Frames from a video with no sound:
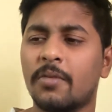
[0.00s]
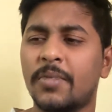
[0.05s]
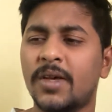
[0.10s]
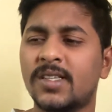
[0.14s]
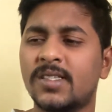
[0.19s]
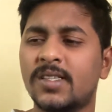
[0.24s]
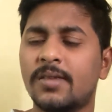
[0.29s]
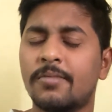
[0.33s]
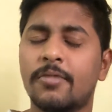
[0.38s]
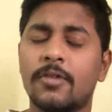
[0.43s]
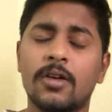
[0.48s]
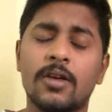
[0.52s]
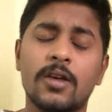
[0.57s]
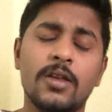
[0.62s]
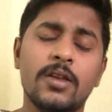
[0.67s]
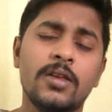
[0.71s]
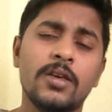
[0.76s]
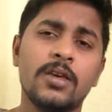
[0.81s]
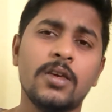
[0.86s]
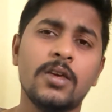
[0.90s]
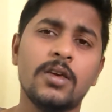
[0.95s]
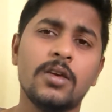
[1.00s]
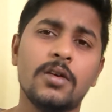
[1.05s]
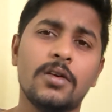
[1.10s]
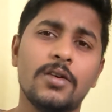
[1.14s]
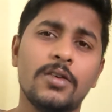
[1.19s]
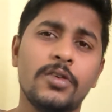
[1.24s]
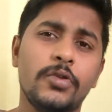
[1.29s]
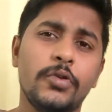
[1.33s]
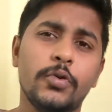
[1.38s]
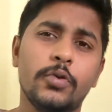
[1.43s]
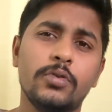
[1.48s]
basically
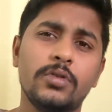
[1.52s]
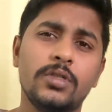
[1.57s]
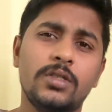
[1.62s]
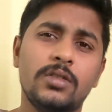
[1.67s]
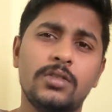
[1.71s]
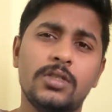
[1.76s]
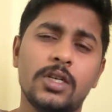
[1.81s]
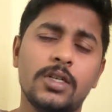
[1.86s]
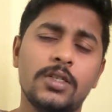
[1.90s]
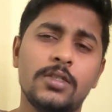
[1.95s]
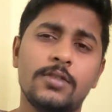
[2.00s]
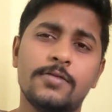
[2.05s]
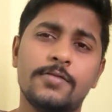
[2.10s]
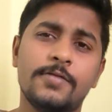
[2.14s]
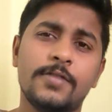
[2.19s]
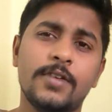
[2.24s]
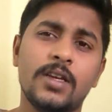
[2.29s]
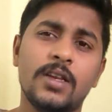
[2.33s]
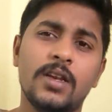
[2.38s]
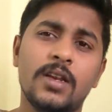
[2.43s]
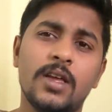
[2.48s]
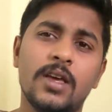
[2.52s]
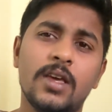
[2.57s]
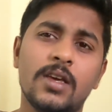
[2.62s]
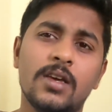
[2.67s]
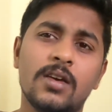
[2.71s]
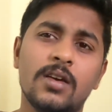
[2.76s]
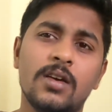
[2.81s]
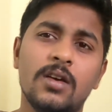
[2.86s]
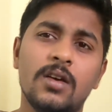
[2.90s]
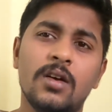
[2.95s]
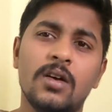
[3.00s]
you just feel
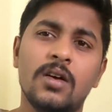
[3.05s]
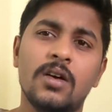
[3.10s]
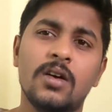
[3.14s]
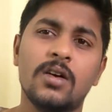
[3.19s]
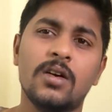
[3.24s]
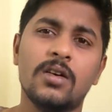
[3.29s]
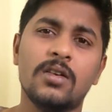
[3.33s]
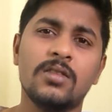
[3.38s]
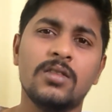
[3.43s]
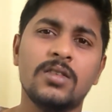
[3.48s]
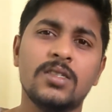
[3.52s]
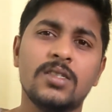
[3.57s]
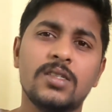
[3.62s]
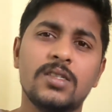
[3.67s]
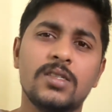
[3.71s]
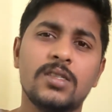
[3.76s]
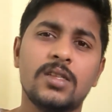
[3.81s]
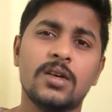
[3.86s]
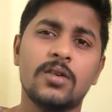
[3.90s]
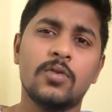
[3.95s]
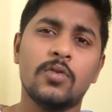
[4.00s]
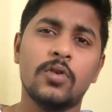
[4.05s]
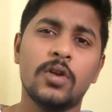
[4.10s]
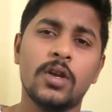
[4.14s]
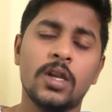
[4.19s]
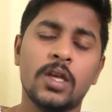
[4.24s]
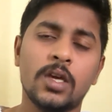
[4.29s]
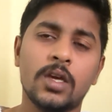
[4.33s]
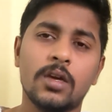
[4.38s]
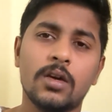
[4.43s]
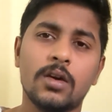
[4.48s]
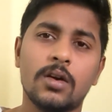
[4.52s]
like this is the
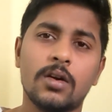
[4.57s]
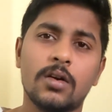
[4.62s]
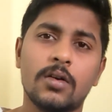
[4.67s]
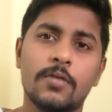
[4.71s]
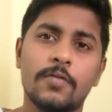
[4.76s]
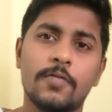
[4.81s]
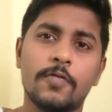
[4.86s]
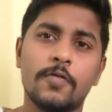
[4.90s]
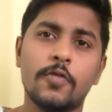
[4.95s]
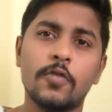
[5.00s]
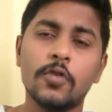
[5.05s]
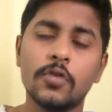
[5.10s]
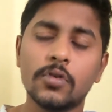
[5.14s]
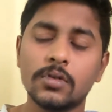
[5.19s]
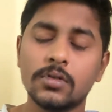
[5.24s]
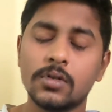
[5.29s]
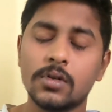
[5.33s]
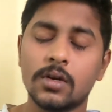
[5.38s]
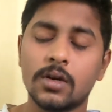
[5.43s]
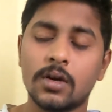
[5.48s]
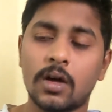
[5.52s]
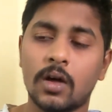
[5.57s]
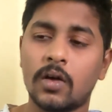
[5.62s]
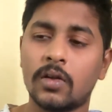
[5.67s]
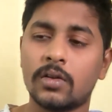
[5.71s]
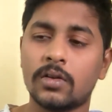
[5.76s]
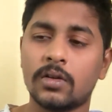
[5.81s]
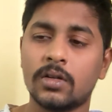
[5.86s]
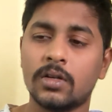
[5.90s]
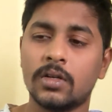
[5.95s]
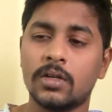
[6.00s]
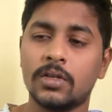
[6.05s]
only phone, or
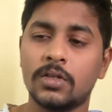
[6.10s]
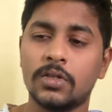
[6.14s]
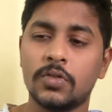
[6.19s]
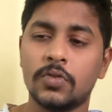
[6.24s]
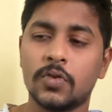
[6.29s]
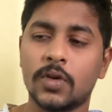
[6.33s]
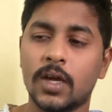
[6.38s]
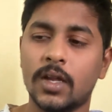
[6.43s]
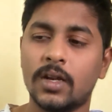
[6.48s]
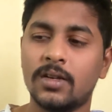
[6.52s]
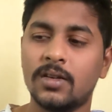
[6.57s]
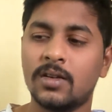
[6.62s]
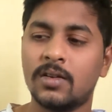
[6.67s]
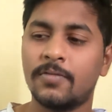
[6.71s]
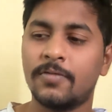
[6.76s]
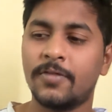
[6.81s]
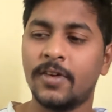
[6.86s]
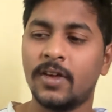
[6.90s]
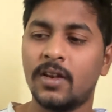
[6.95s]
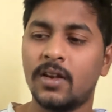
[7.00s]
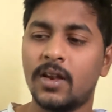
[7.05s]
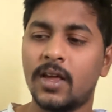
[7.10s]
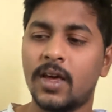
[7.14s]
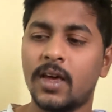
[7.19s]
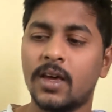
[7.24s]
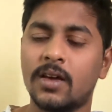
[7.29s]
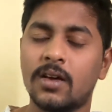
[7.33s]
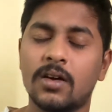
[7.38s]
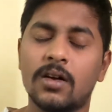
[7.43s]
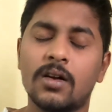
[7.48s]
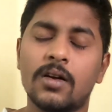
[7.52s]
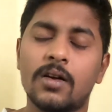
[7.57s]
you can feel
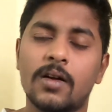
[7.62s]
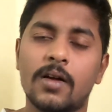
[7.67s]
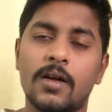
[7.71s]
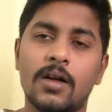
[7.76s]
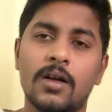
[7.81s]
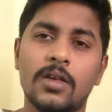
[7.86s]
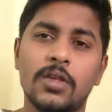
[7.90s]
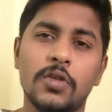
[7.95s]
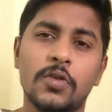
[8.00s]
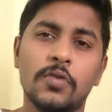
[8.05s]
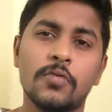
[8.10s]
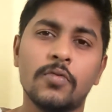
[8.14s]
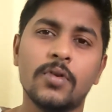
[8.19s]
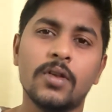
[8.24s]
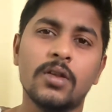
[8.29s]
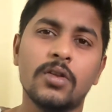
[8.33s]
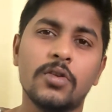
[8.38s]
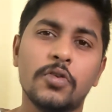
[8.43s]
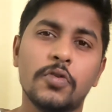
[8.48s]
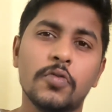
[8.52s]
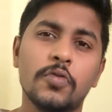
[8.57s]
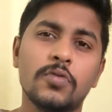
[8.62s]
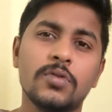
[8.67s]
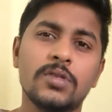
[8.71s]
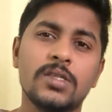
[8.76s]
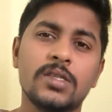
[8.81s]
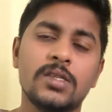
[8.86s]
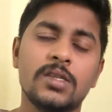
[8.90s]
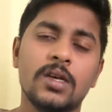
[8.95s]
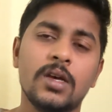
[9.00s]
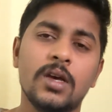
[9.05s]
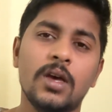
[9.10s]
like you will
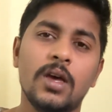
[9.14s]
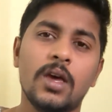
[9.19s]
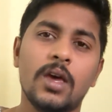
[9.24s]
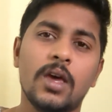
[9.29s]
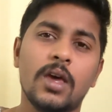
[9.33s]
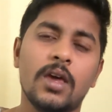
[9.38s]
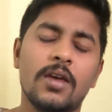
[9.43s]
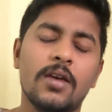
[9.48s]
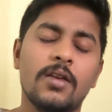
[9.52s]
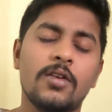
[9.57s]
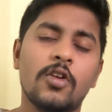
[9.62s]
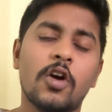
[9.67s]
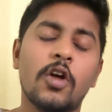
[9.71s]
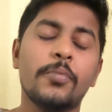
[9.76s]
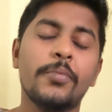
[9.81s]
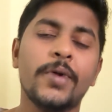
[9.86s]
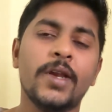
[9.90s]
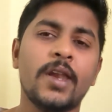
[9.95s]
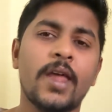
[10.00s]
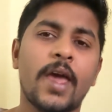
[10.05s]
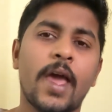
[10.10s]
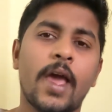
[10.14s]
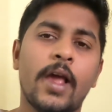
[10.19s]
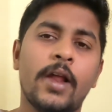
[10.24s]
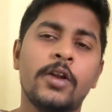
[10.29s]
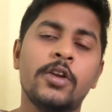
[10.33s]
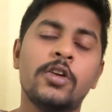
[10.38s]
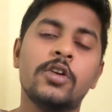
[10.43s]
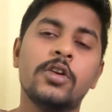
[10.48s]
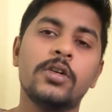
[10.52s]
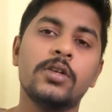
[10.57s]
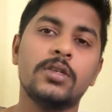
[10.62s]
use a normal
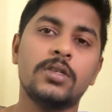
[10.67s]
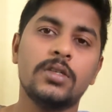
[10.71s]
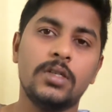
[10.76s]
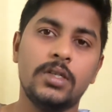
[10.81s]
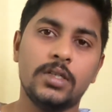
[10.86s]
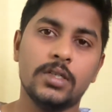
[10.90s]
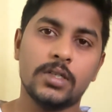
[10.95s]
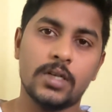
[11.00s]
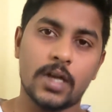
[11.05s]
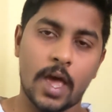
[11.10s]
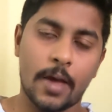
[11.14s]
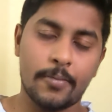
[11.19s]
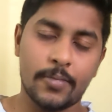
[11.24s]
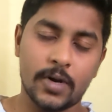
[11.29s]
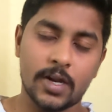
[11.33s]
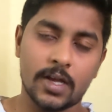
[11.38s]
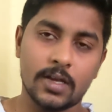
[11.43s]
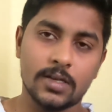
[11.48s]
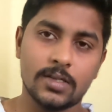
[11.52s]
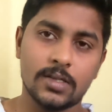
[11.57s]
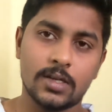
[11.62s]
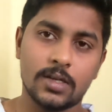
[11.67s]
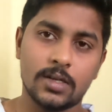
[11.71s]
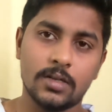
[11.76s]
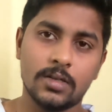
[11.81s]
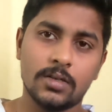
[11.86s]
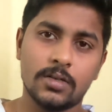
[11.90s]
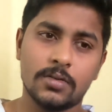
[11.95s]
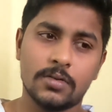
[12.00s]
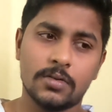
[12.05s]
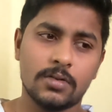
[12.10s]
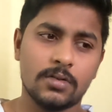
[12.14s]
Android application.
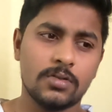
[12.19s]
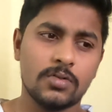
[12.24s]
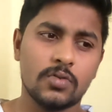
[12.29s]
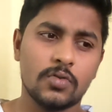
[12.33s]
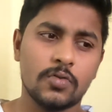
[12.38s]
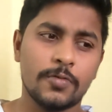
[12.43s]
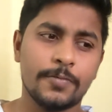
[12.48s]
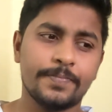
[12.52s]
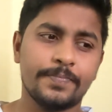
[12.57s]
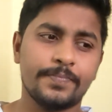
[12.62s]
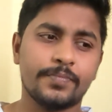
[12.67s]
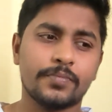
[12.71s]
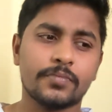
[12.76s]
So